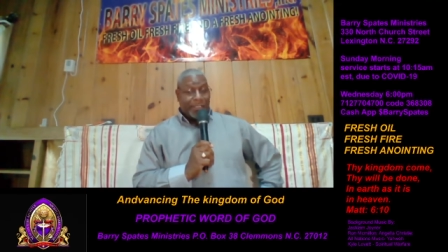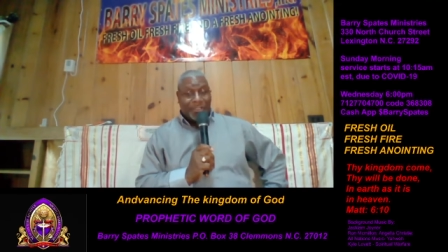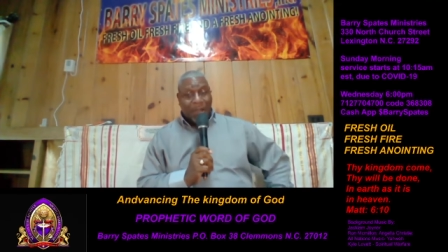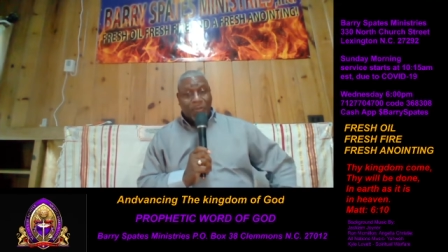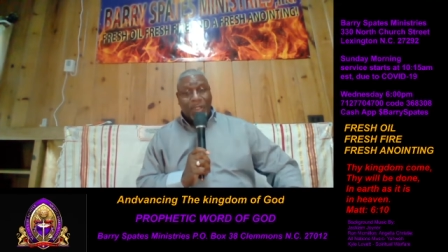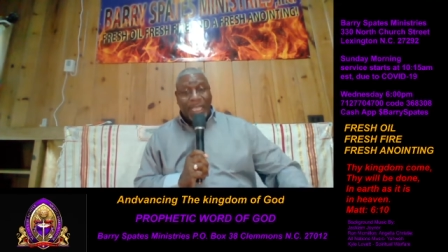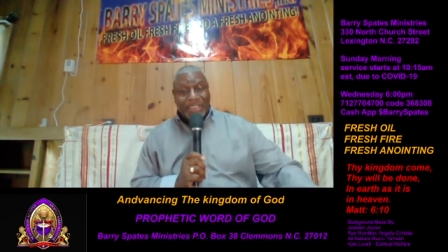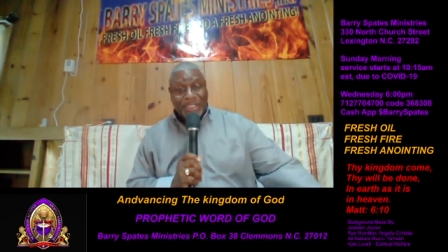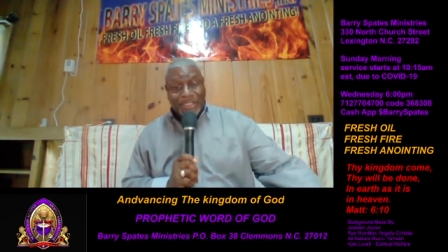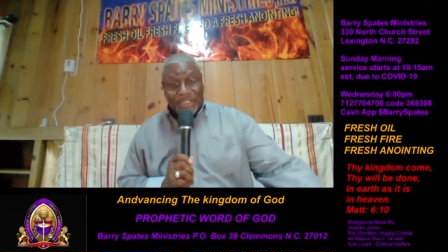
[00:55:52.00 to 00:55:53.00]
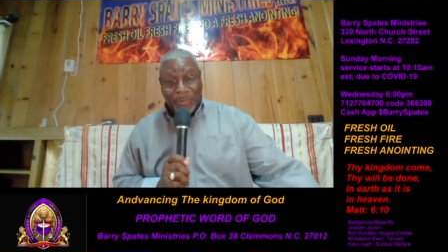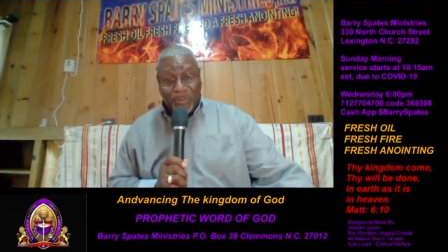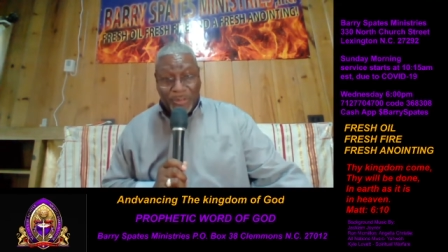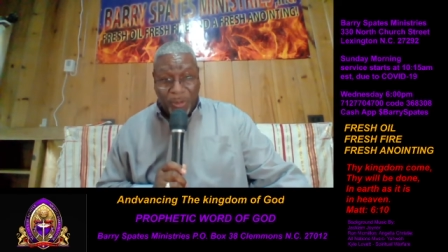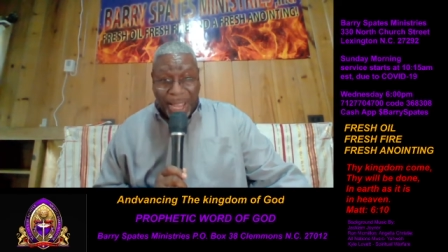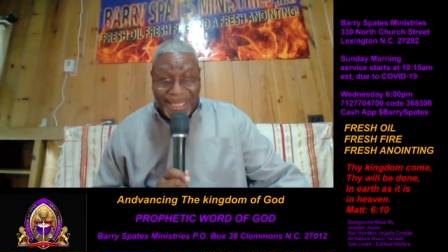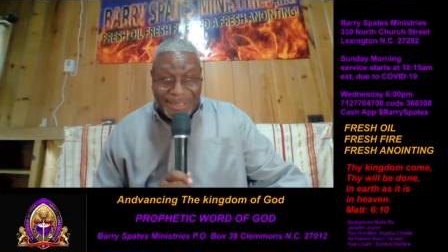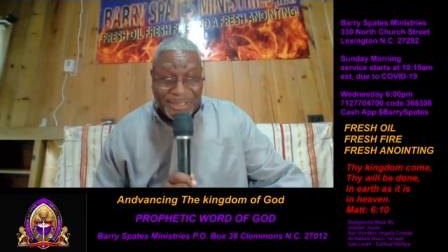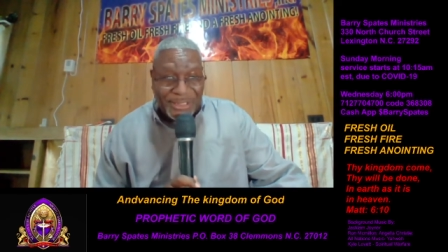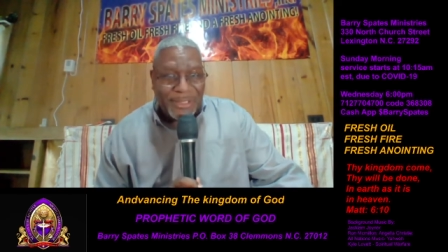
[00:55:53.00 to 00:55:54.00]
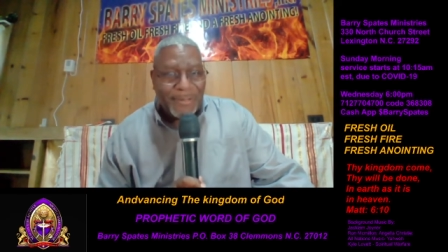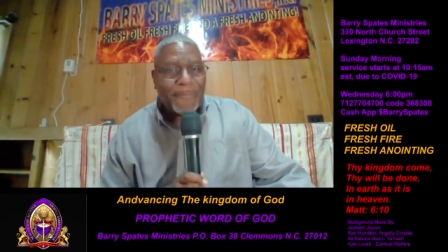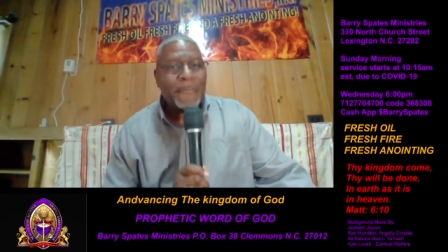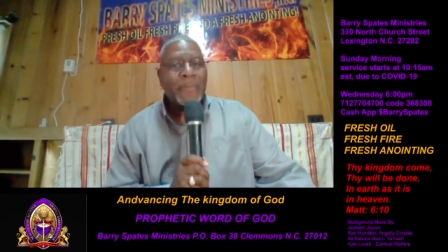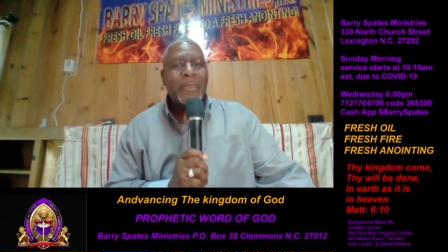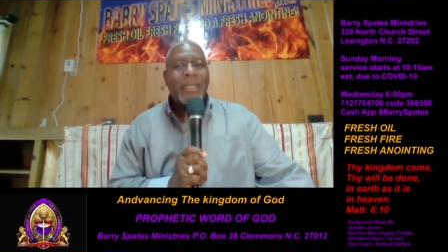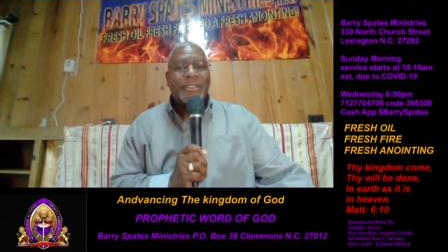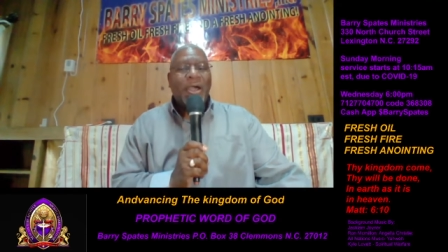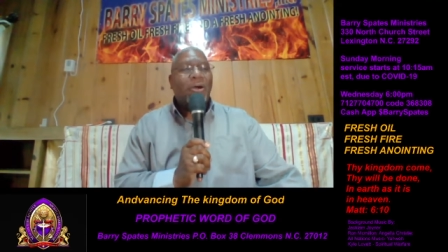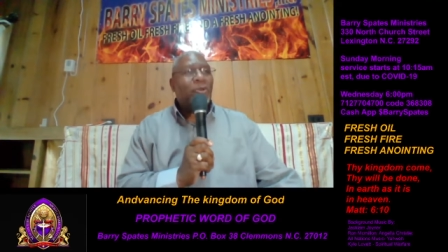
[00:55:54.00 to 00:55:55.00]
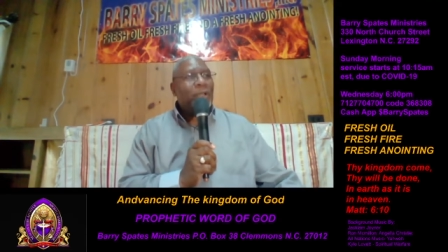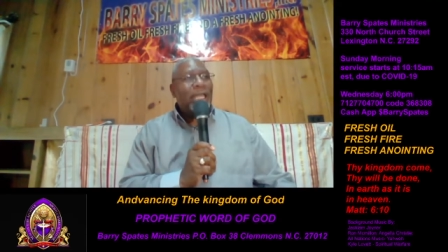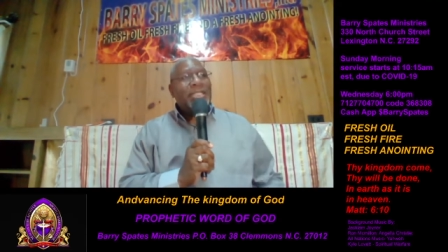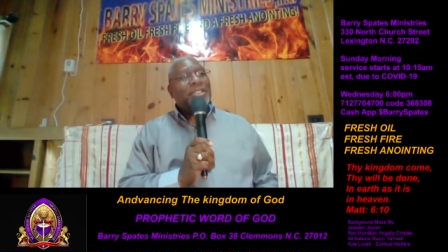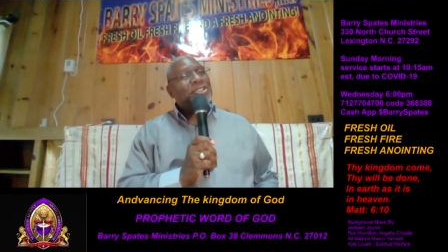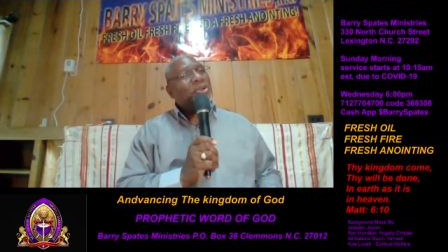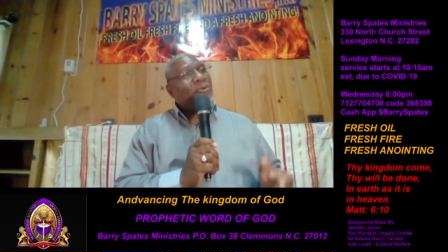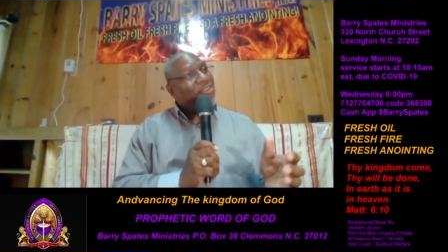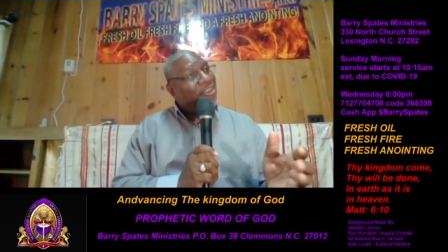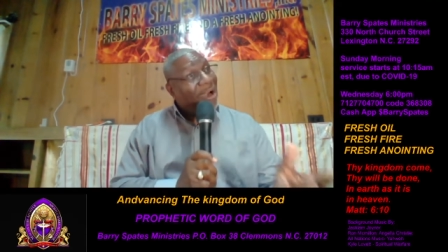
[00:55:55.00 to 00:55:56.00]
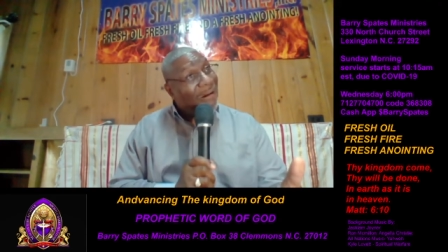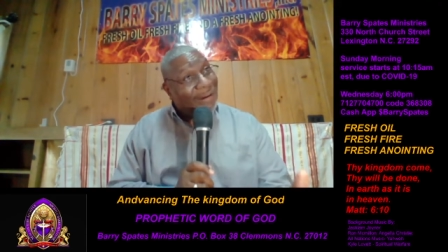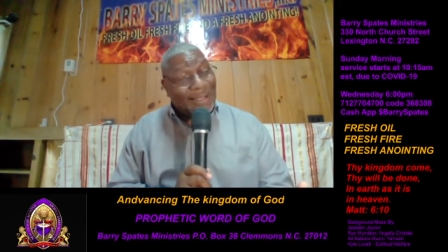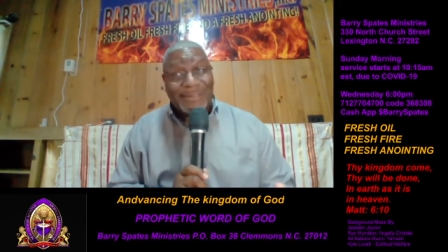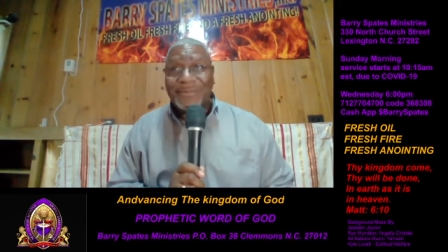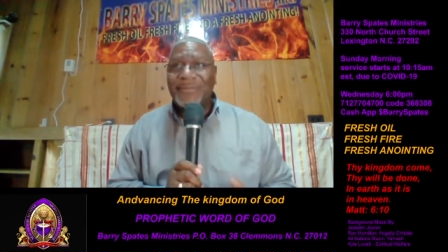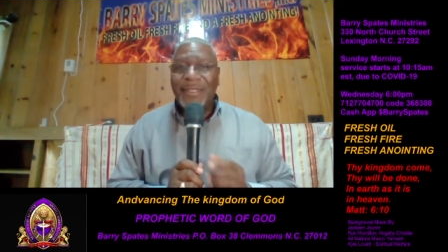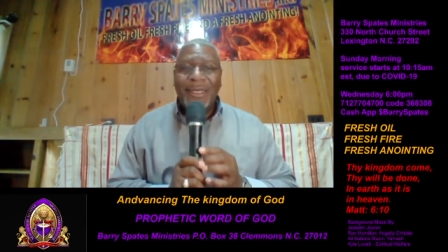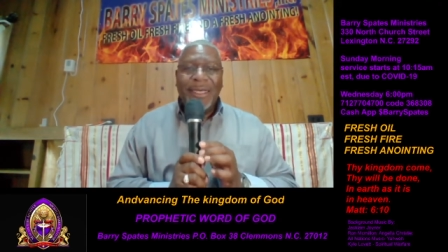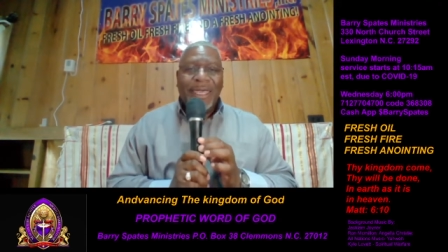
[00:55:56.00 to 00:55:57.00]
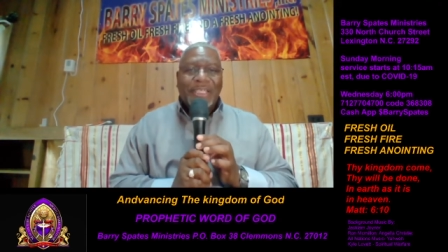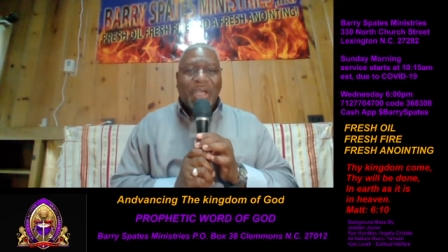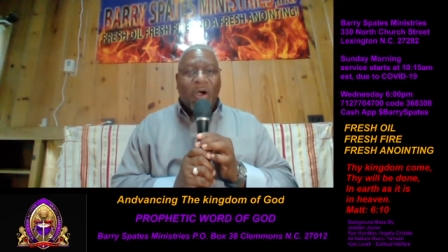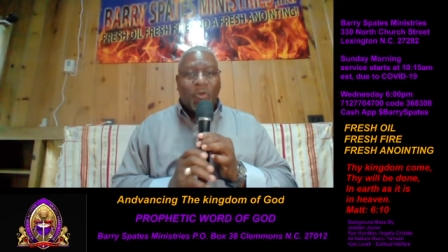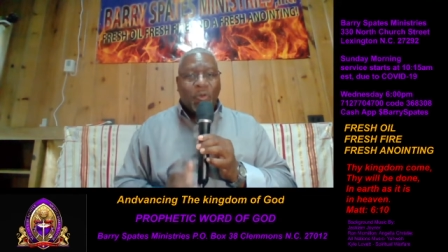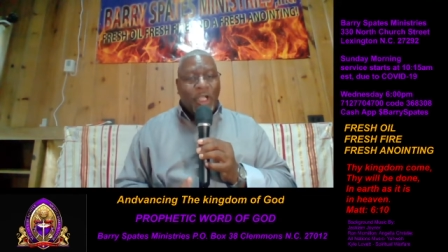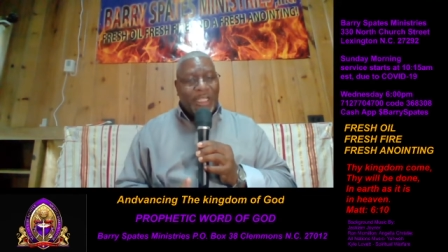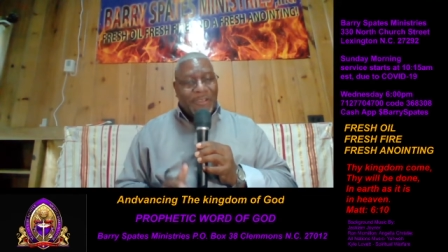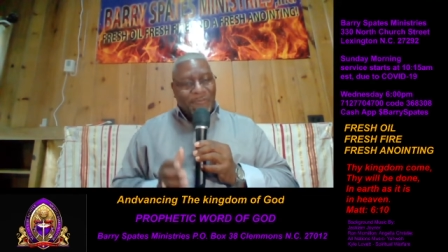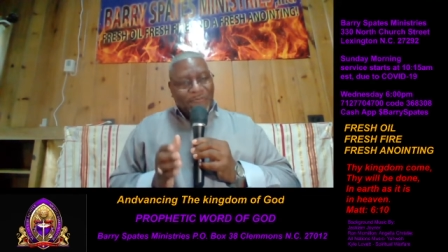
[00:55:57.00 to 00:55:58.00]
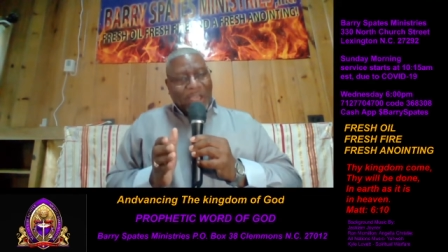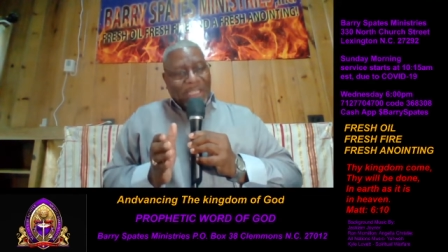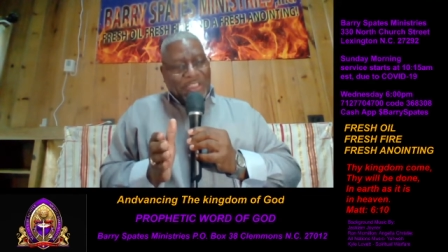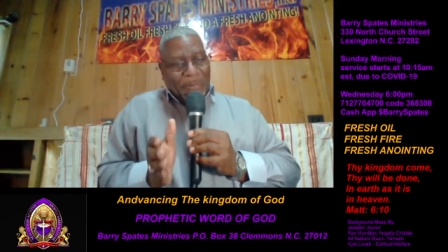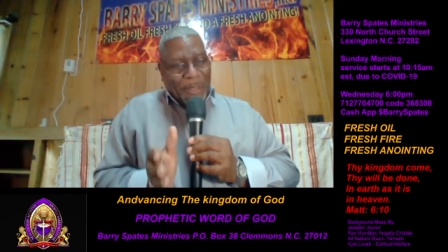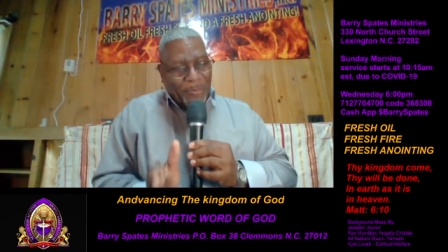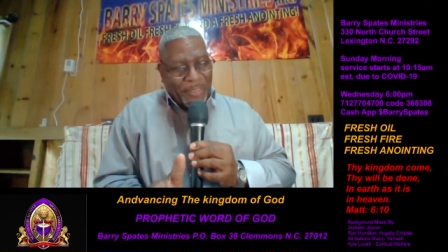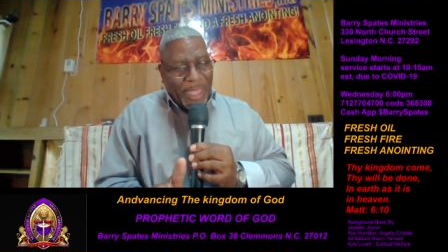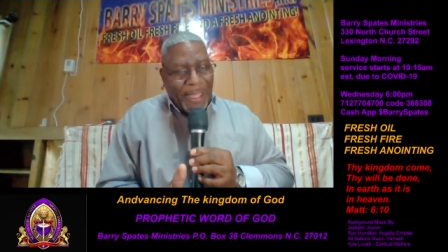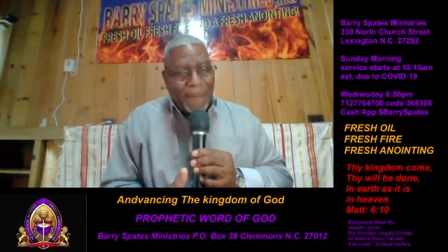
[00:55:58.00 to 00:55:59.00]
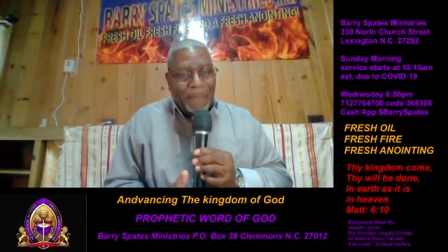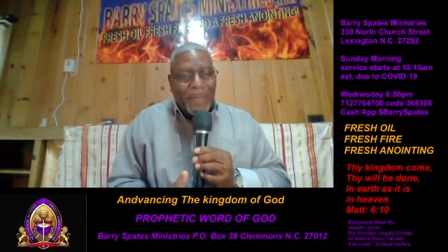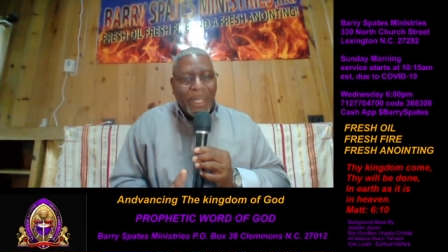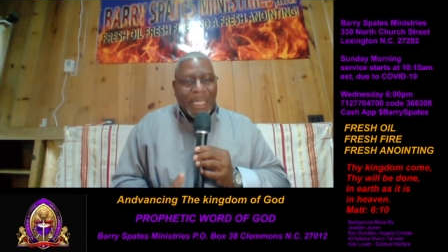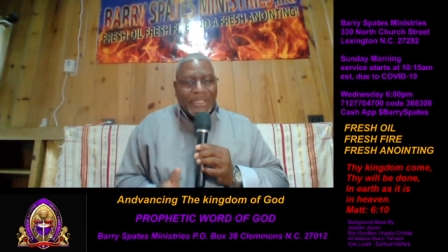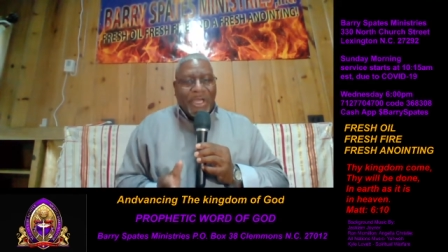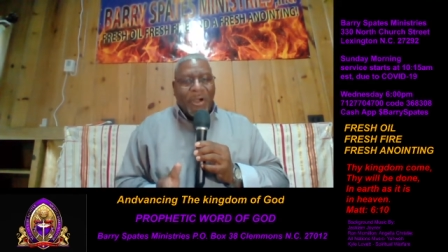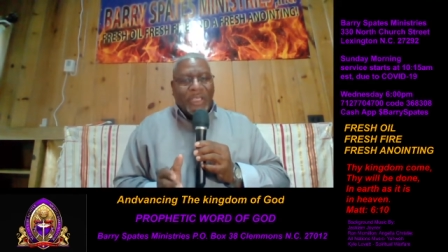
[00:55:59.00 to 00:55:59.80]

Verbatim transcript: it's called relationship with Christ. It's called a relationship with God. It's called really fellowshipping with him. It's called